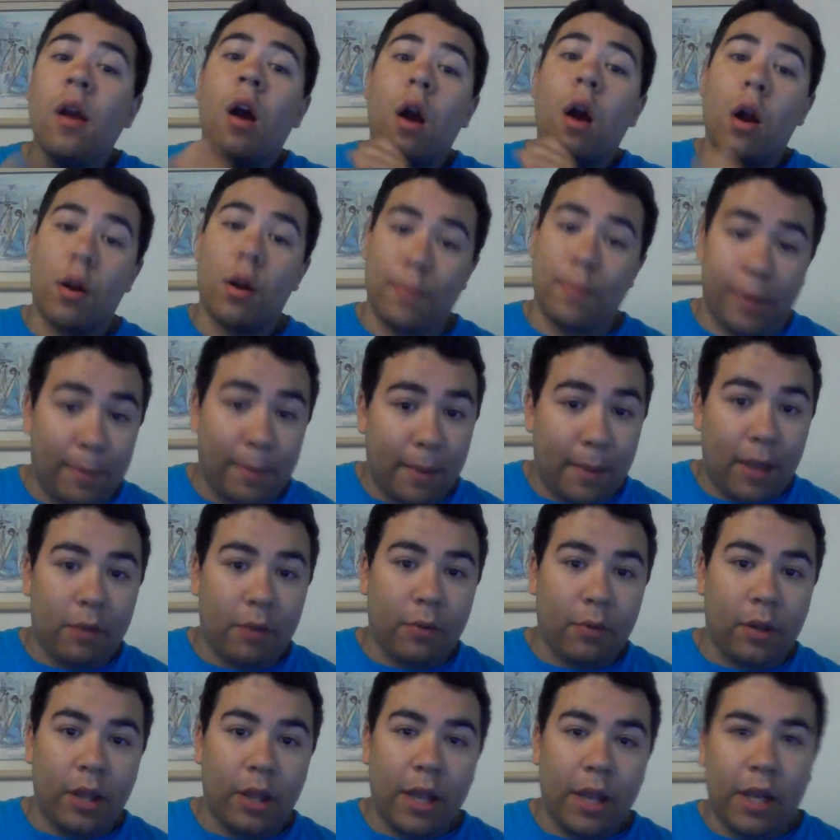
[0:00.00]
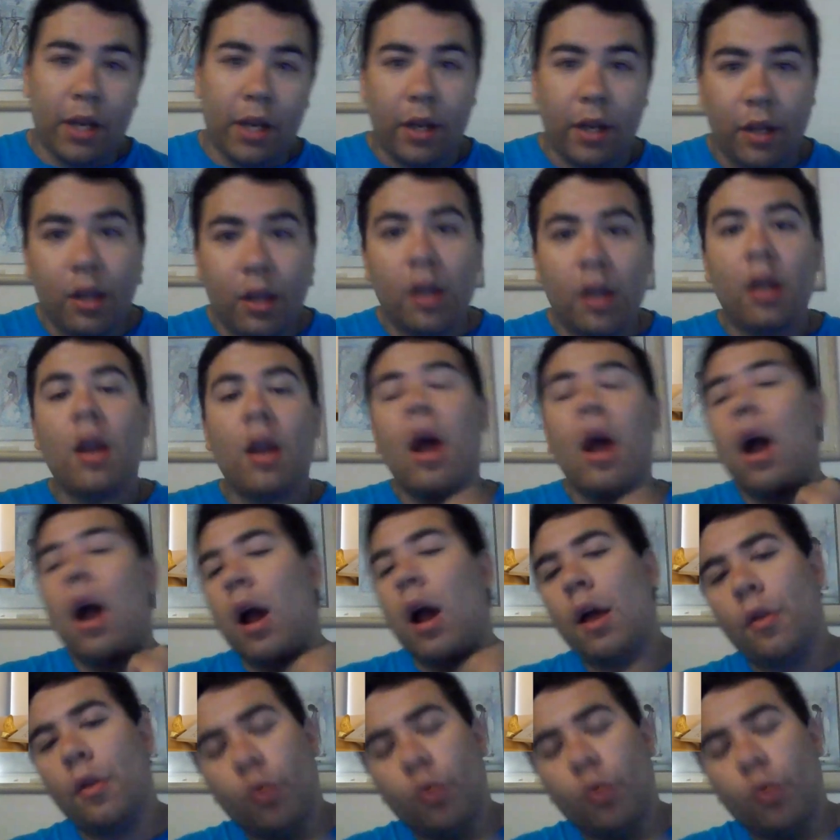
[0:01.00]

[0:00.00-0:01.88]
Army Men related. Uh,